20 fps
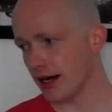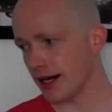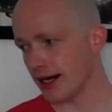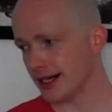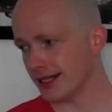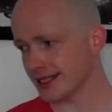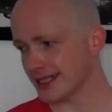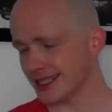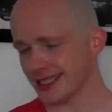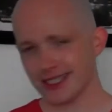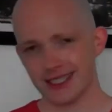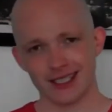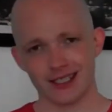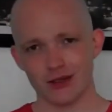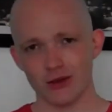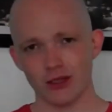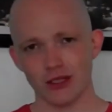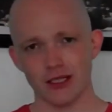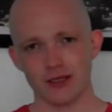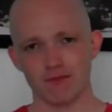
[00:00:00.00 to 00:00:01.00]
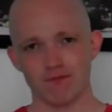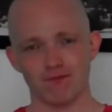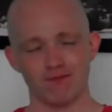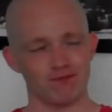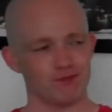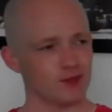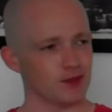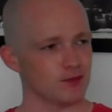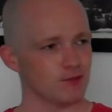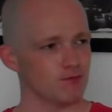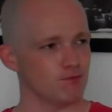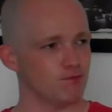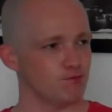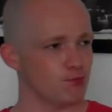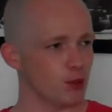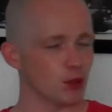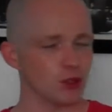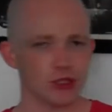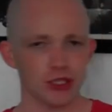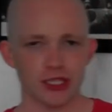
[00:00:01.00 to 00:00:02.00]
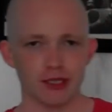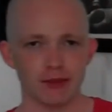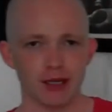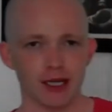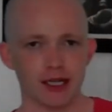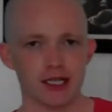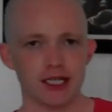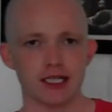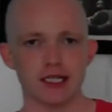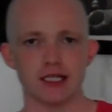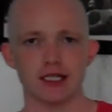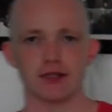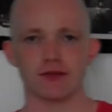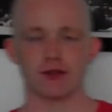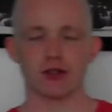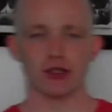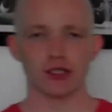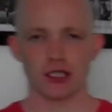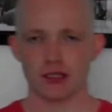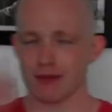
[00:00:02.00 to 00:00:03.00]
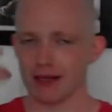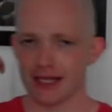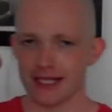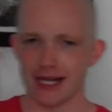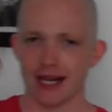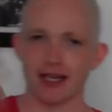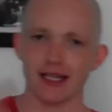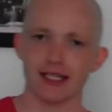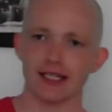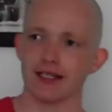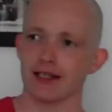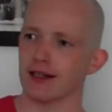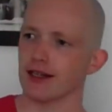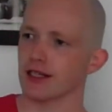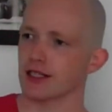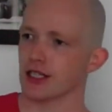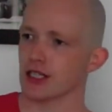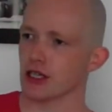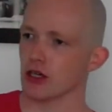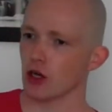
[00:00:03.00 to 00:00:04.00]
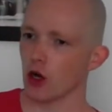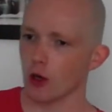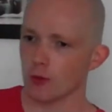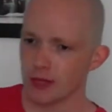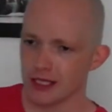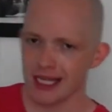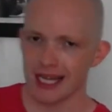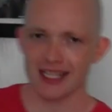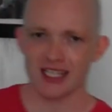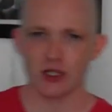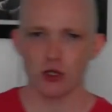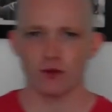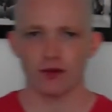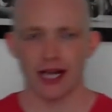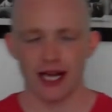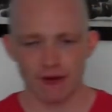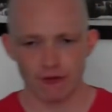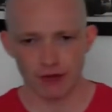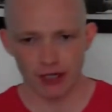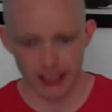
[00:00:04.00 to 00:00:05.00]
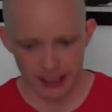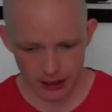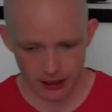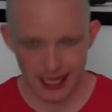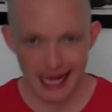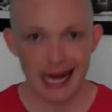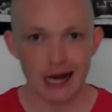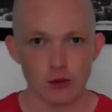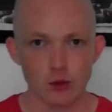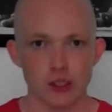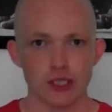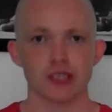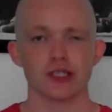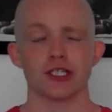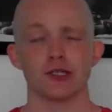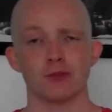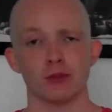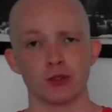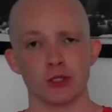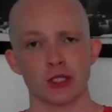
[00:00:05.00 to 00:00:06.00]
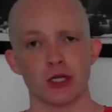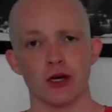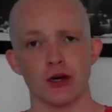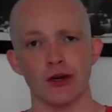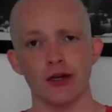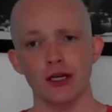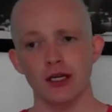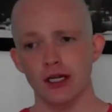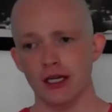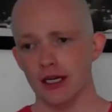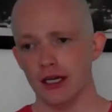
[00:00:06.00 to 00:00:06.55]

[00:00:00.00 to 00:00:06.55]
And it's just all these bullshit magazines that have got this mentality in her that she's got to obsess over every little ounce that she puts on.